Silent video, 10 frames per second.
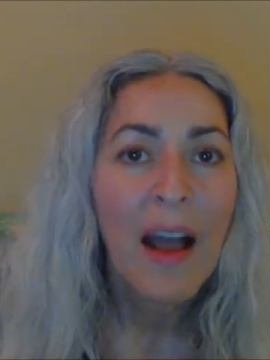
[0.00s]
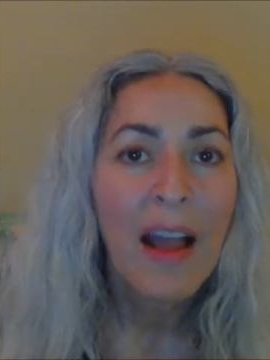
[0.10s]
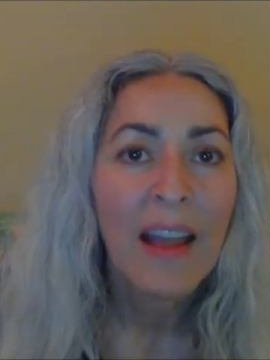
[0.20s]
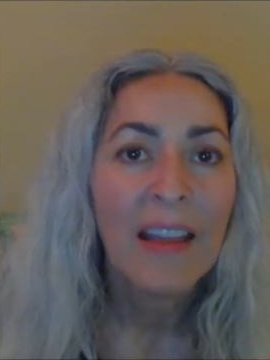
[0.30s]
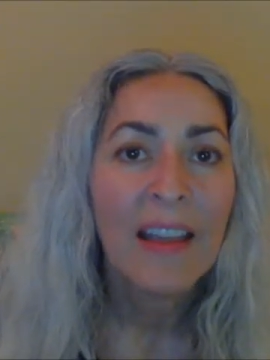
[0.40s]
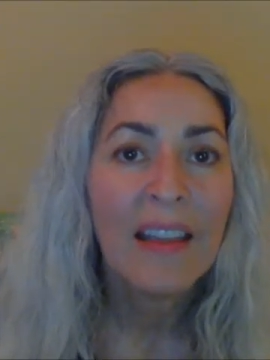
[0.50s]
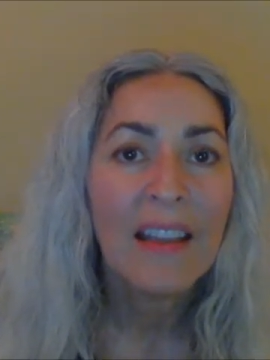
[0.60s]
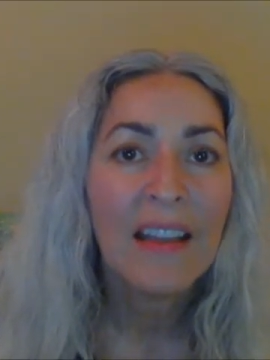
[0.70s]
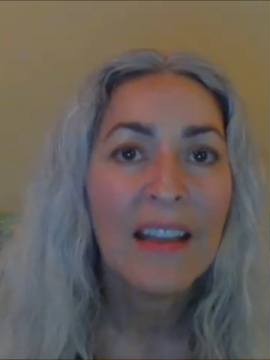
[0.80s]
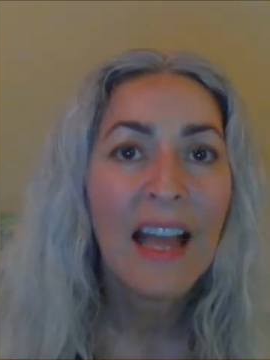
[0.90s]
I
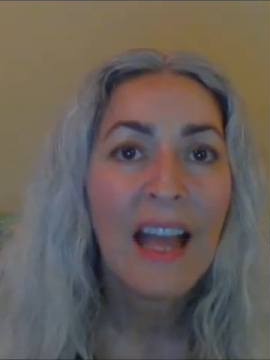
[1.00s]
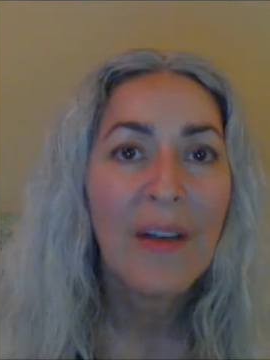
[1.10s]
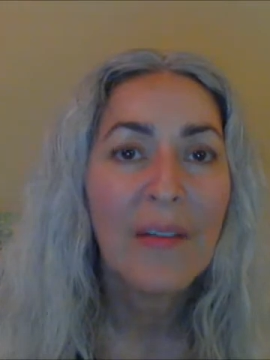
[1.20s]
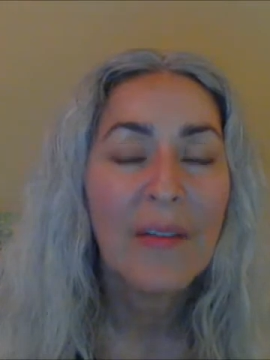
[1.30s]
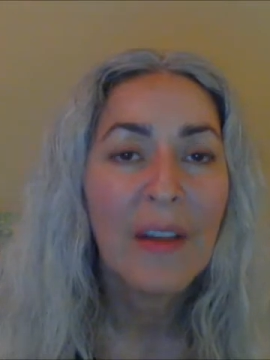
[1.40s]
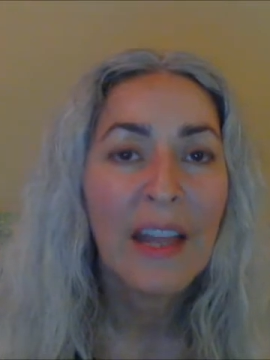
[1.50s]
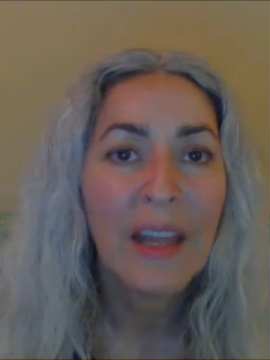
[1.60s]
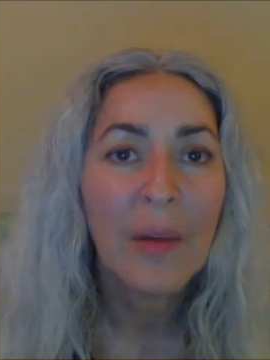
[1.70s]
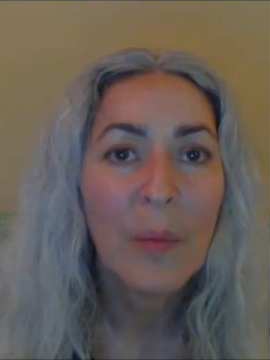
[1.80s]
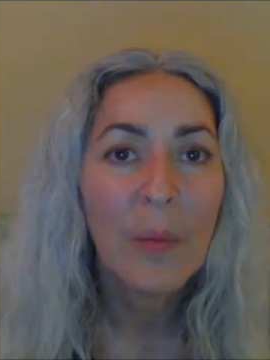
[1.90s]
have
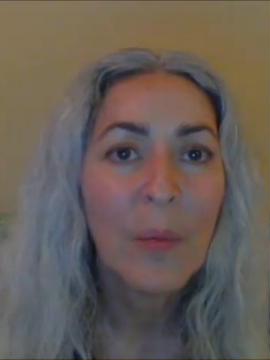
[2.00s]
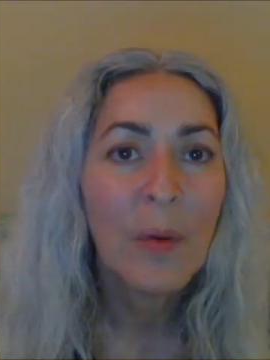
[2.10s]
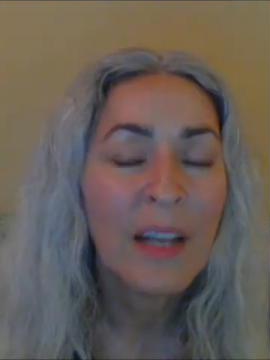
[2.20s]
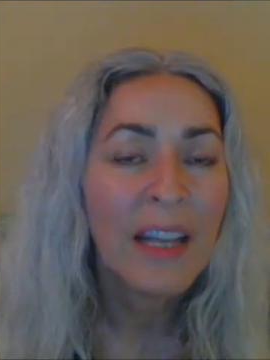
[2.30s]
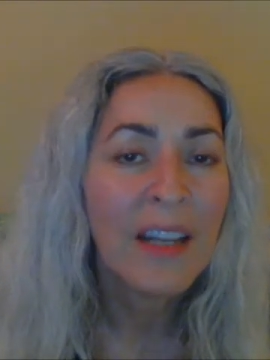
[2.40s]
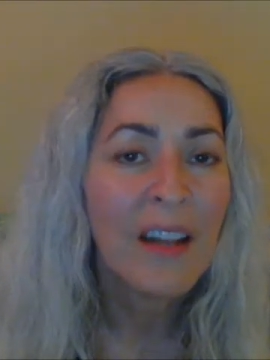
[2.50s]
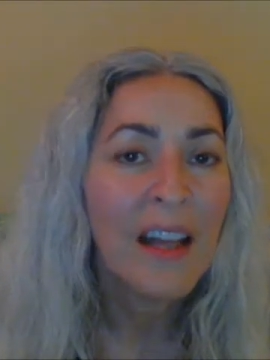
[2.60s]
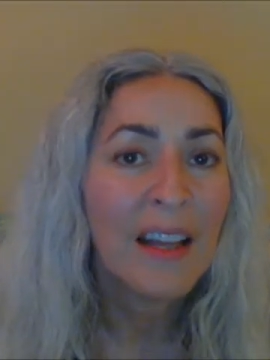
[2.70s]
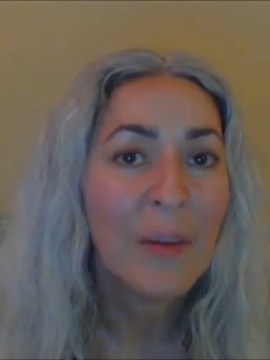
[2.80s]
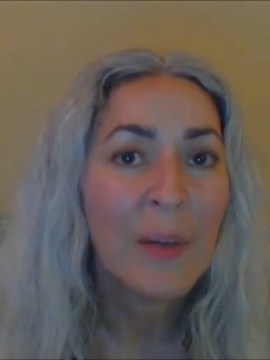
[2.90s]
a
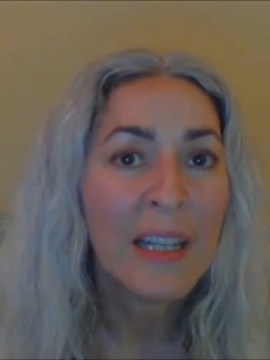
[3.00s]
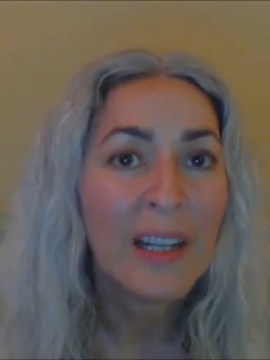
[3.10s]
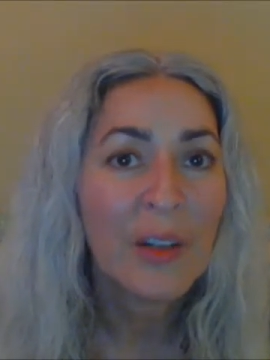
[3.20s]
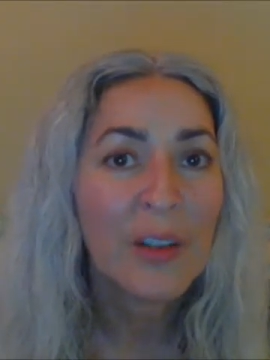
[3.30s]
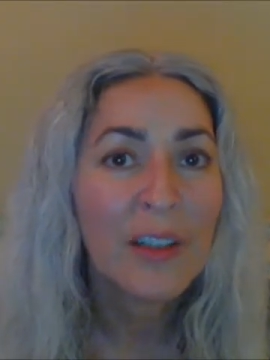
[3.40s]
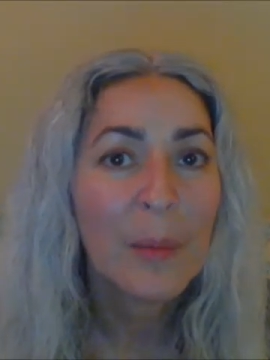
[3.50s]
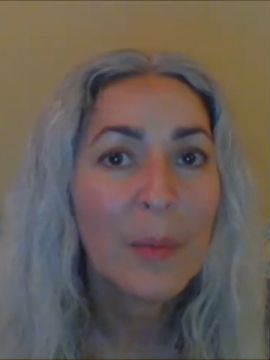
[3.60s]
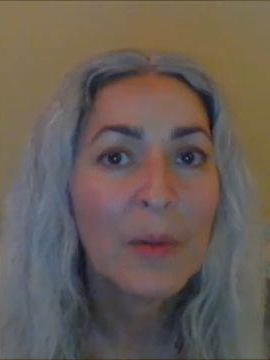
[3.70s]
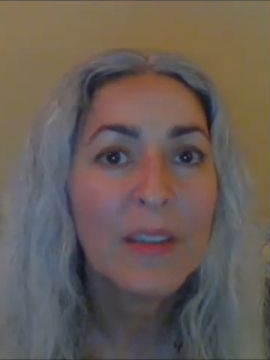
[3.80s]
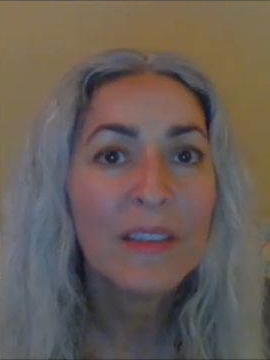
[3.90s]
1-800
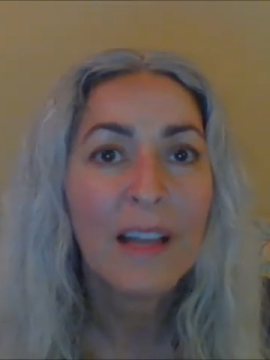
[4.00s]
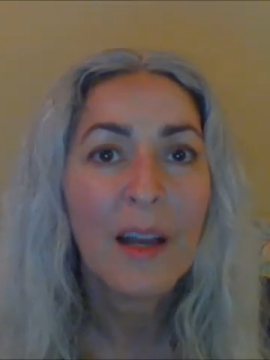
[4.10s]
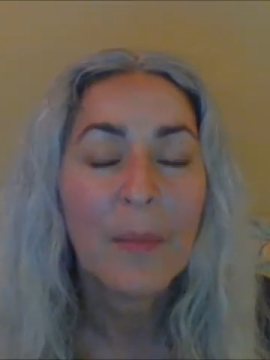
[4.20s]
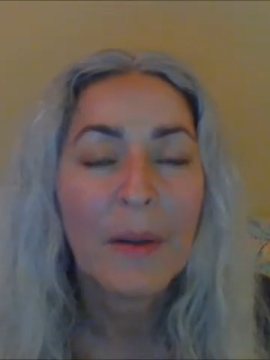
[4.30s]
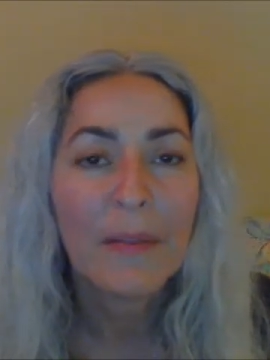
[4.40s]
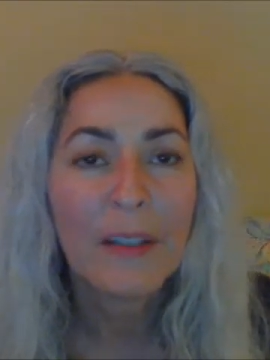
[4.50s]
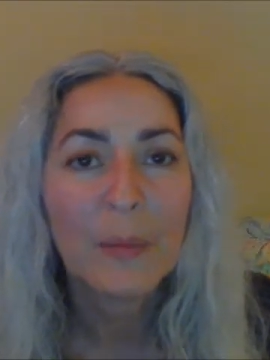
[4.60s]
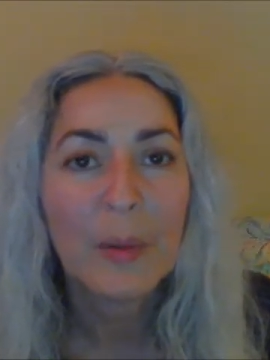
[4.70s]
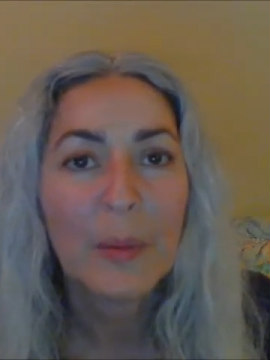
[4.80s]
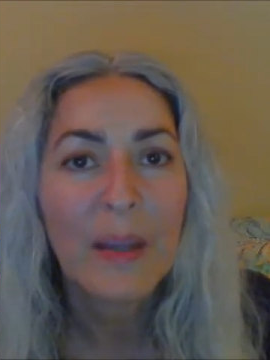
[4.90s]
number that's on my
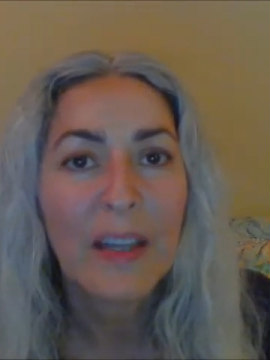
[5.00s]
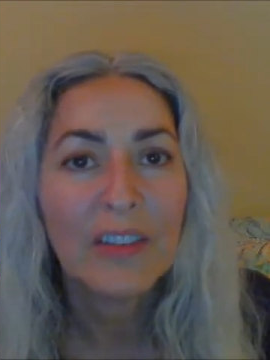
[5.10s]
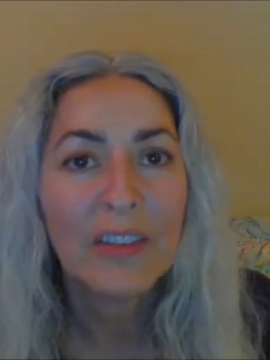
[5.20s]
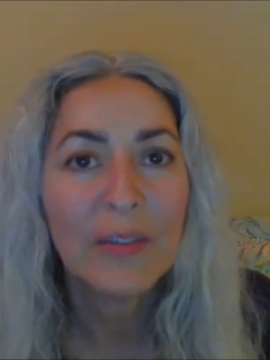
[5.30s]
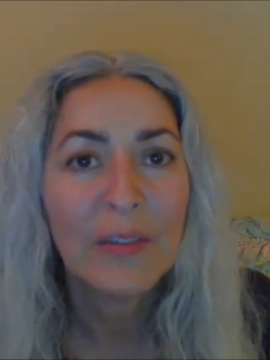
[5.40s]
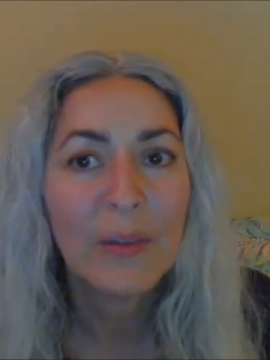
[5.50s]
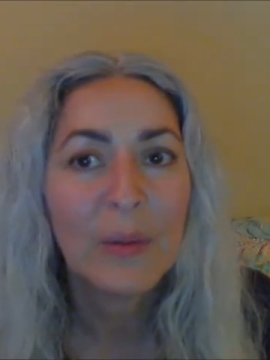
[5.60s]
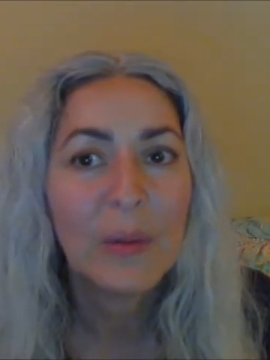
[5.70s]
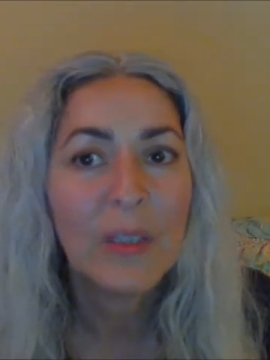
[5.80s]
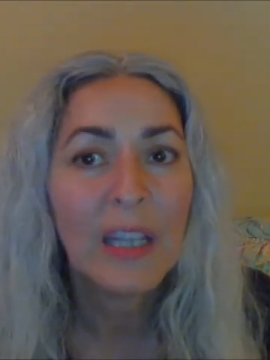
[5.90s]
Facebook page if you
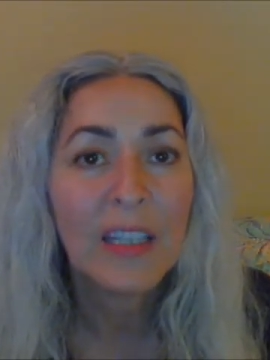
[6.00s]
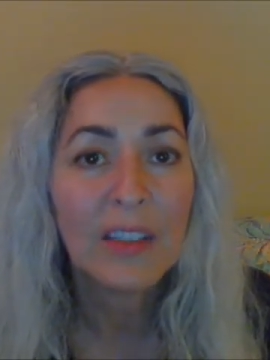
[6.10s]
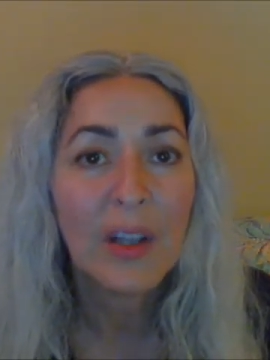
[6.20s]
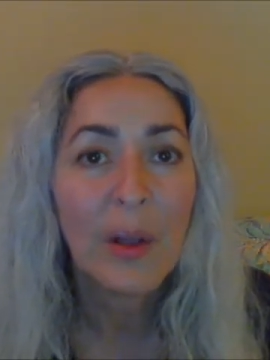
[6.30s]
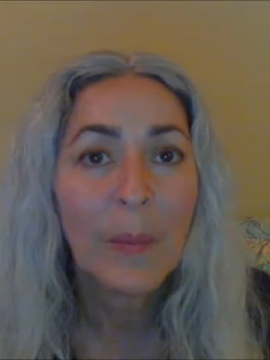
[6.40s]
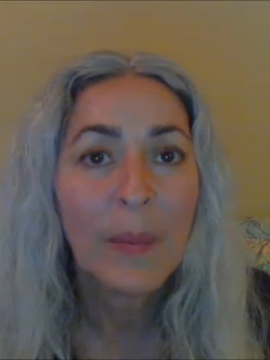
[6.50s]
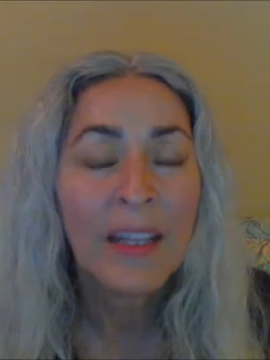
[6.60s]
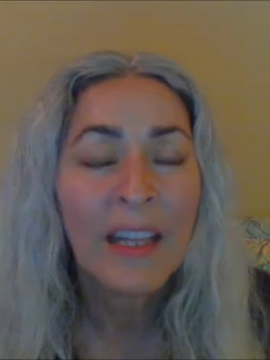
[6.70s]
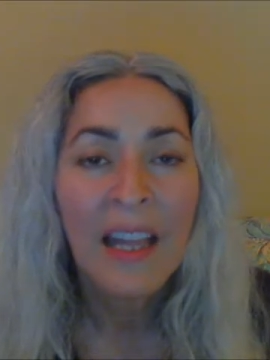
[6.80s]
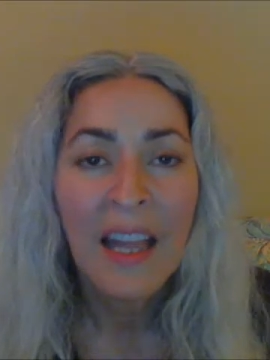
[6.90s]
would like to call me.